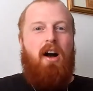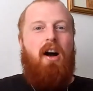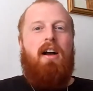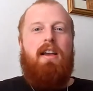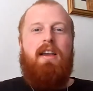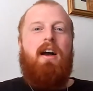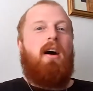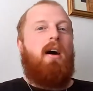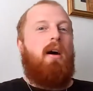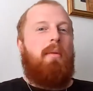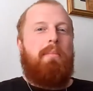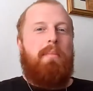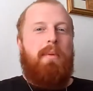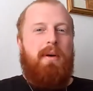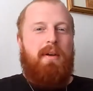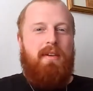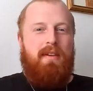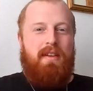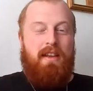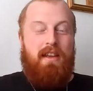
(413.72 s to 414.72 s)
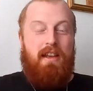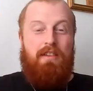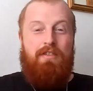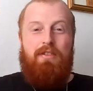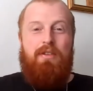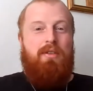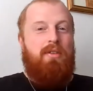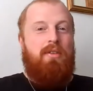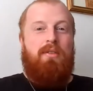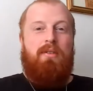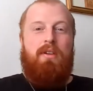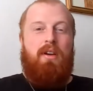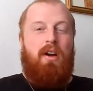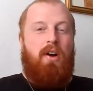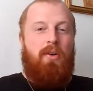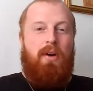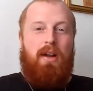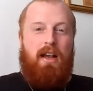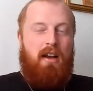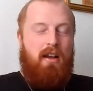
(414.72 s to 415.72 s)
high up, if you do
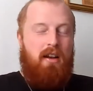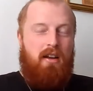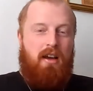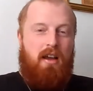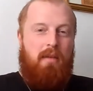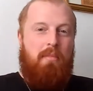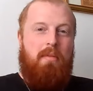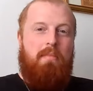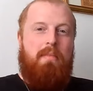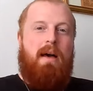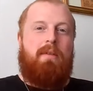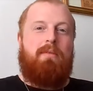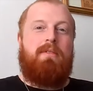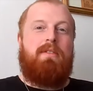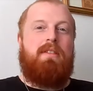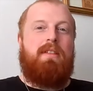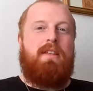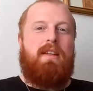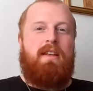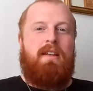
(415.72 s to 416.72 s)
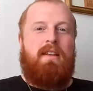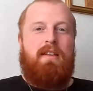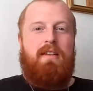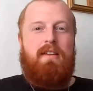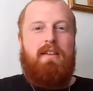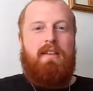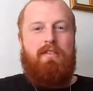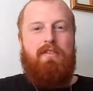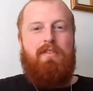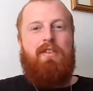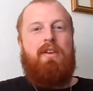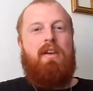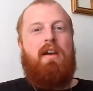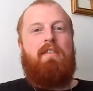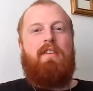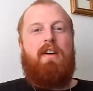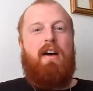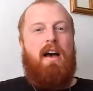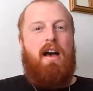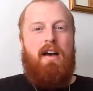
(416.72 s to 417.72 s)
go and climb a mountain, if you
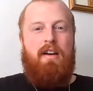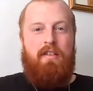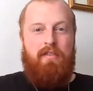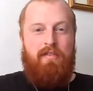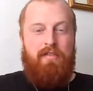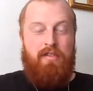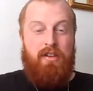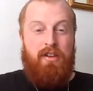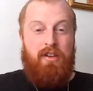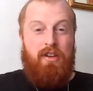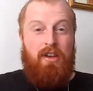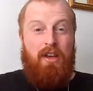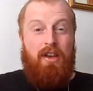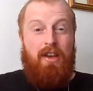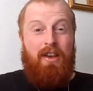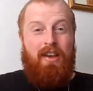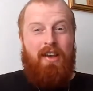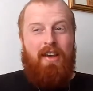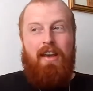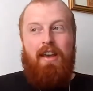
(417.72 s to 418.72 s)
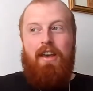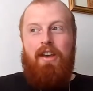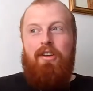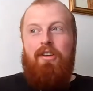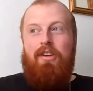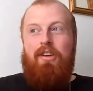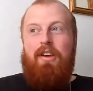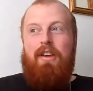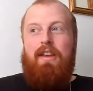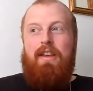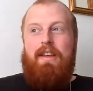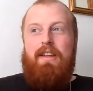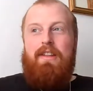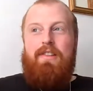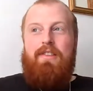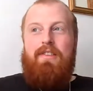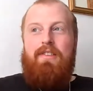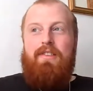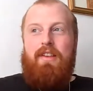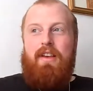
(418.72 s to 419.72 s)
ever have,
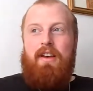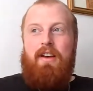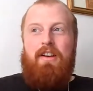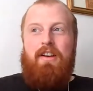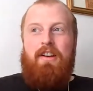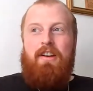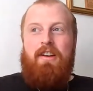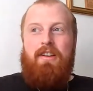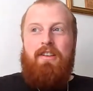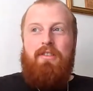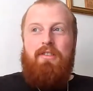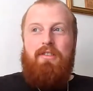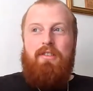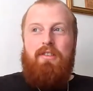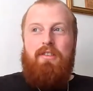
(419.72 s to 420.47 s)
it's I